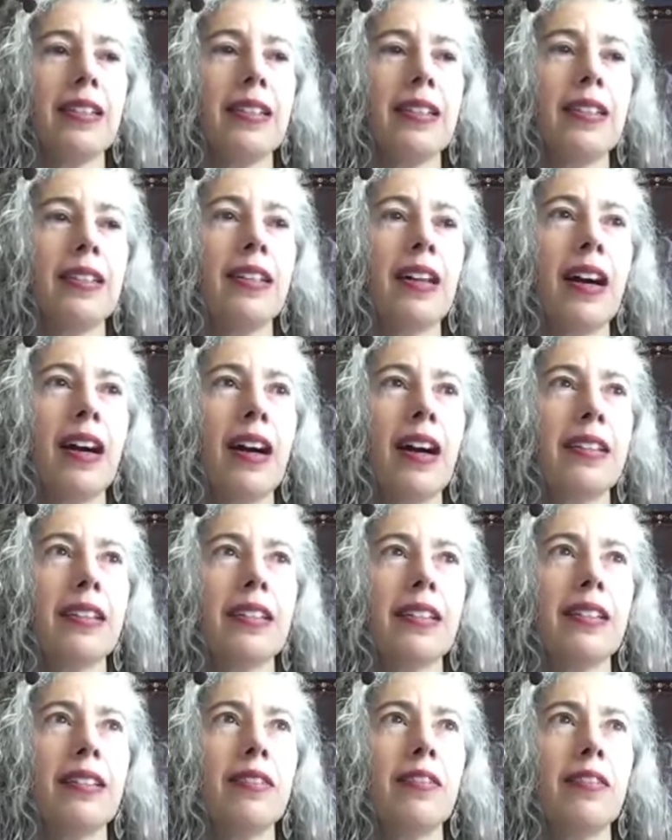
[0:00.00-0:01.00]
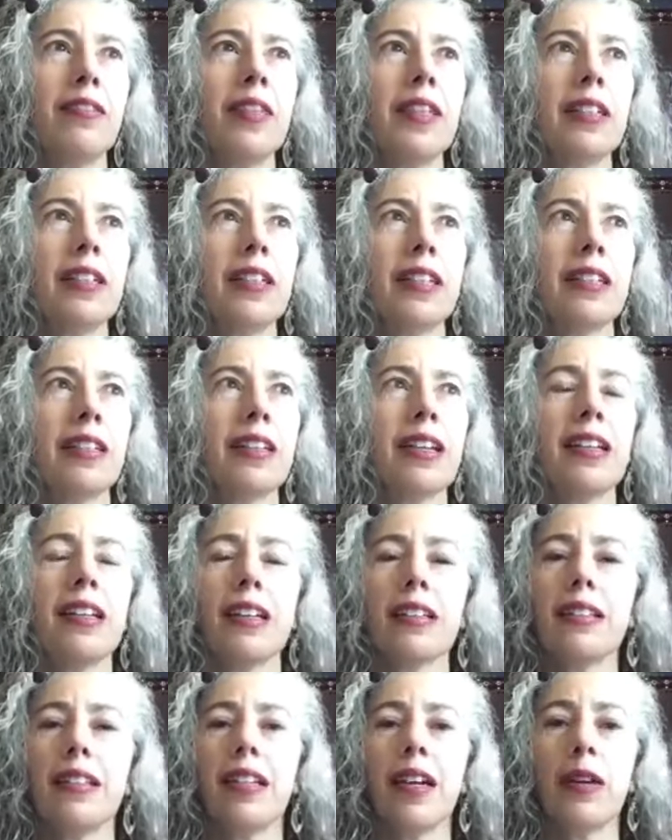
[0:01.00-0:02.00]
not feeling
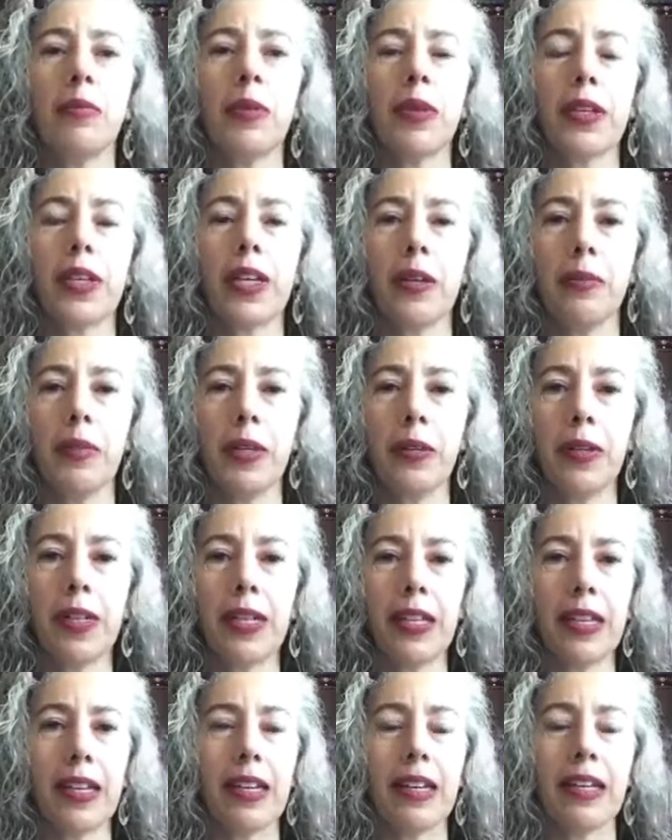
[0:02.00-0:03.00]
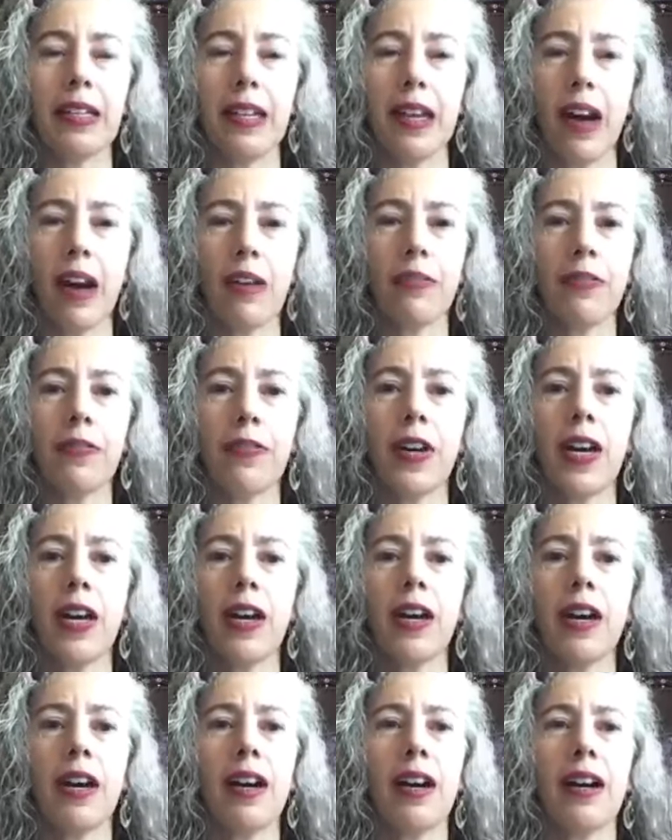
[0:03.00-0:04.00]
connected up with community enough,
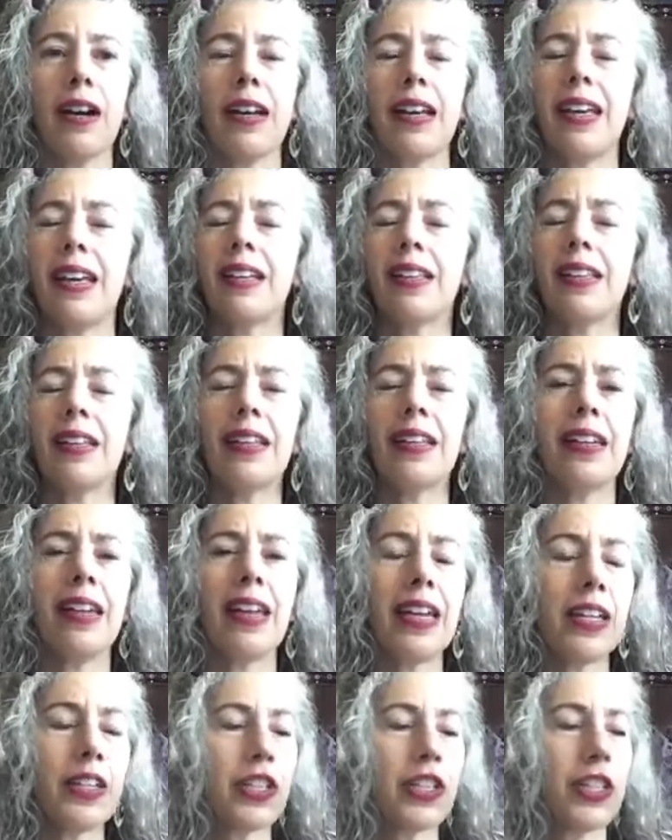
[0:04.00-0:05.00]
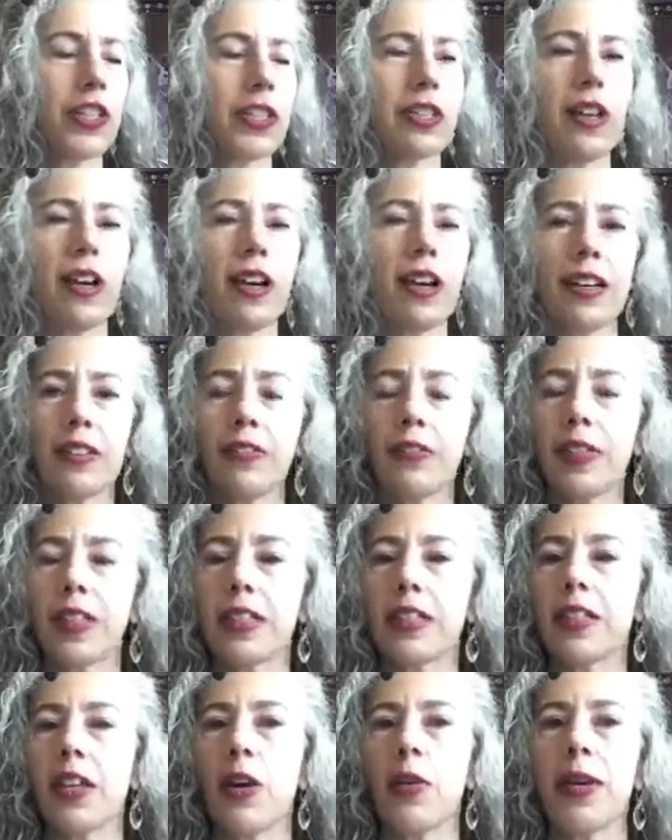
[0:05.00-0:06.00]
alienation,
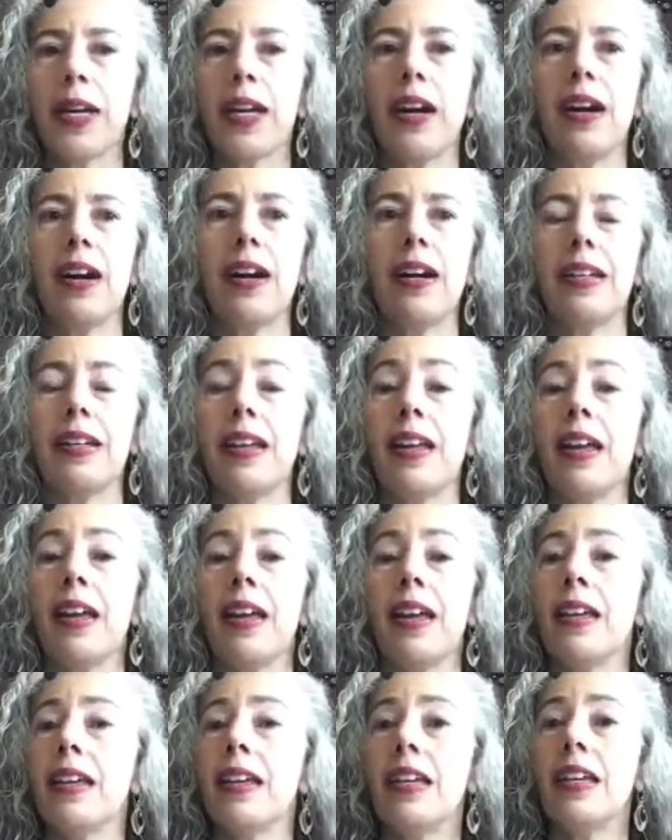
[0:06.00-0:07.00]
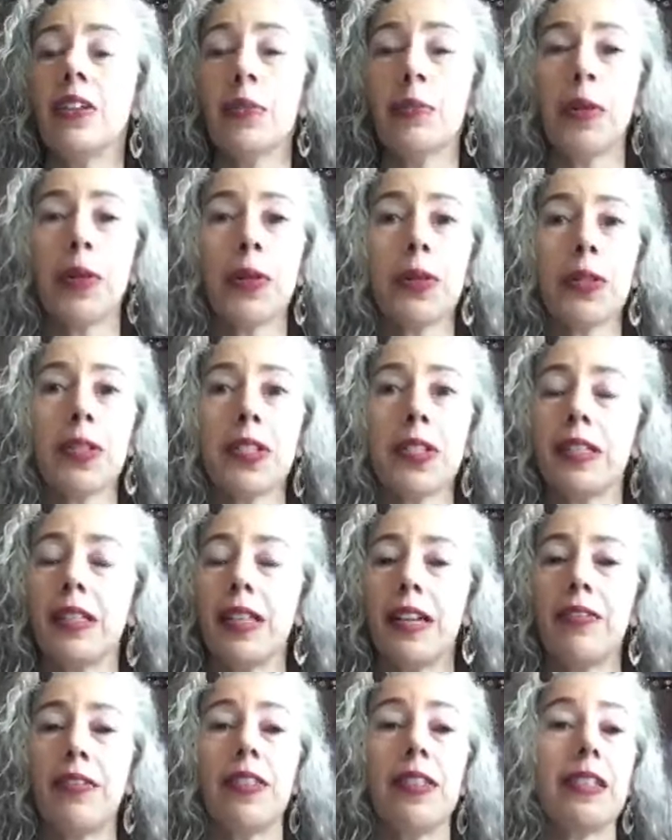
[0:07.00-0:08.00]
conflict going on in your personal
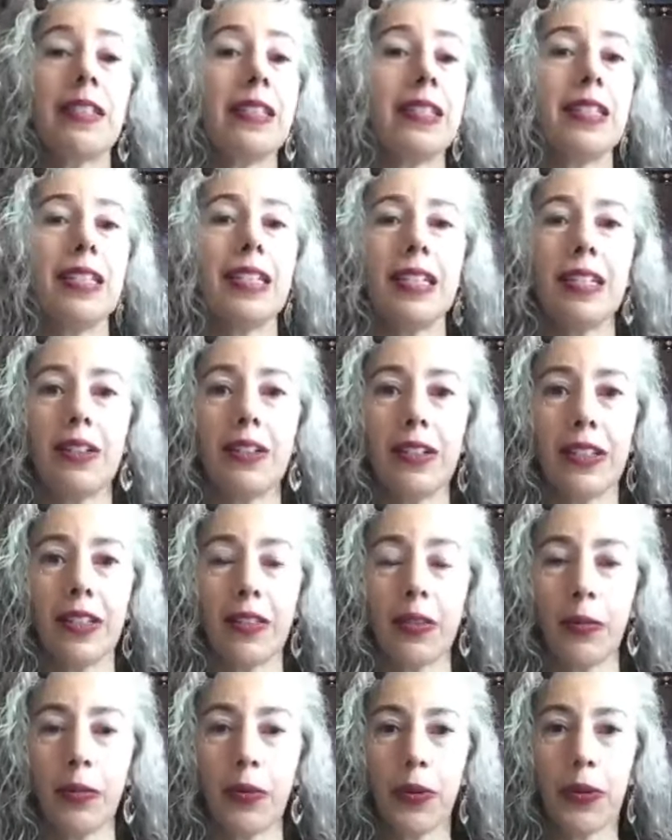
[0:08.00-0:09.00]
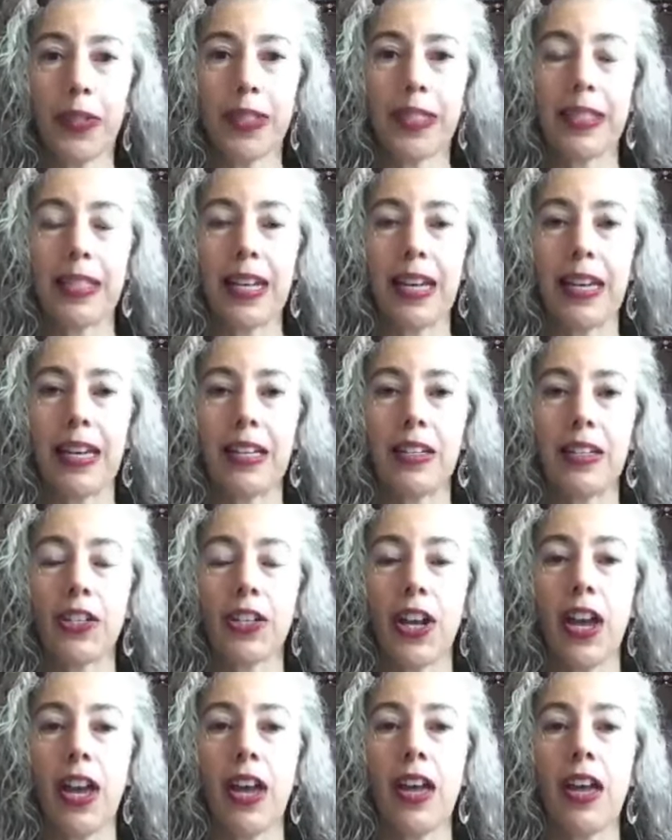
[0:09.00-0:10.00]
life, and then seeing it all on the world stage.
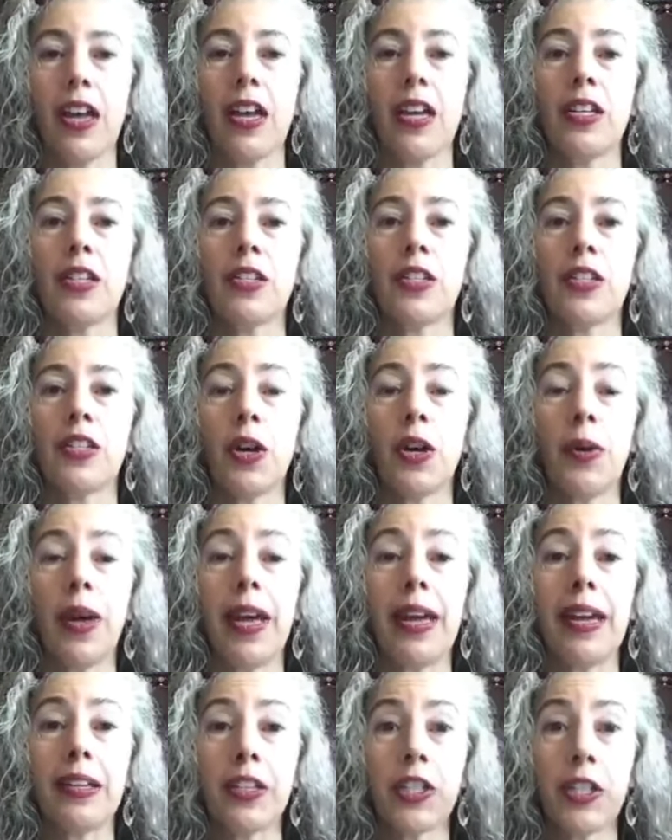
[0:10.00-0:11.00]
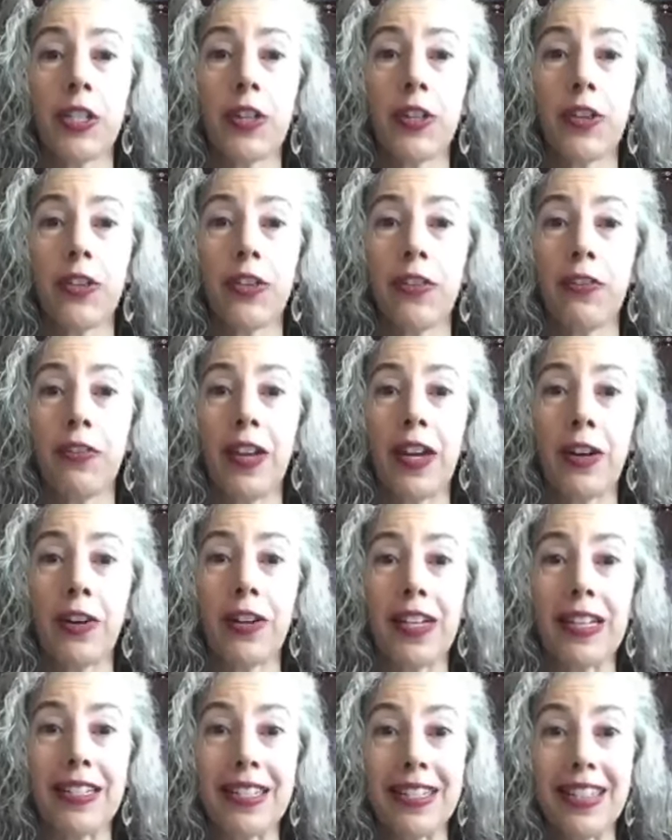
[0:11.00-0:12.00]
So enter the
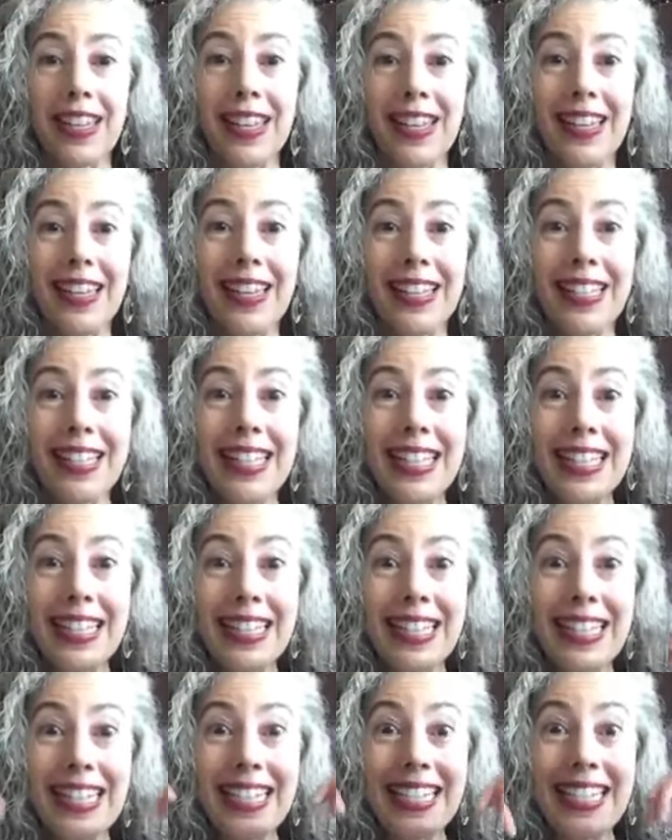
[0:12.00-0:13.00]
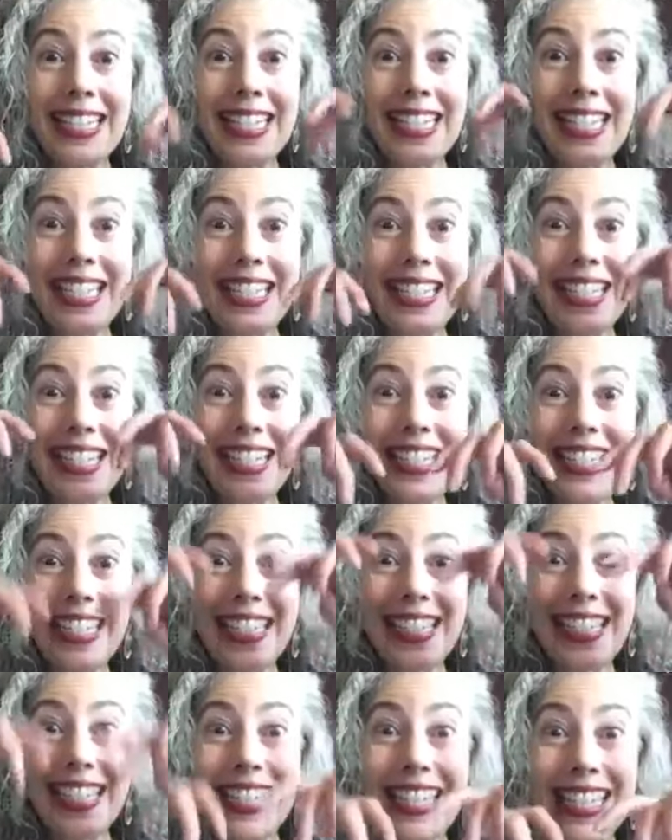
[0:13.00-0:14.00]
fairies. Dee, dee, dee, dee, dee, dee,
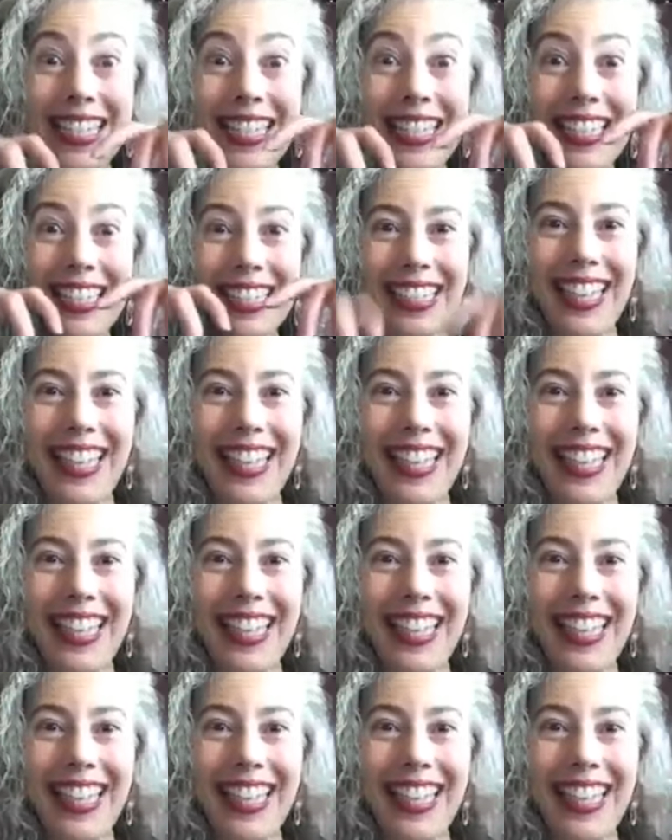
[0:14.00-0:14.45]
dee, dee.